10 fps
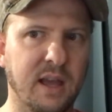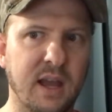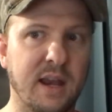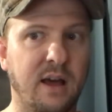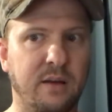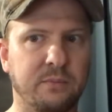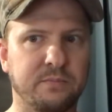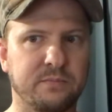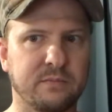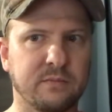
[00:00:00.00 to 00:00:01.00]
Now,
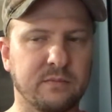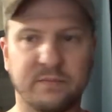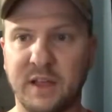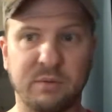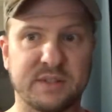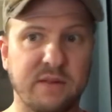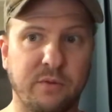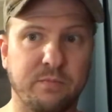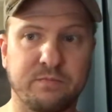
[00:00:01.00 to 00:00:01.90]
that was never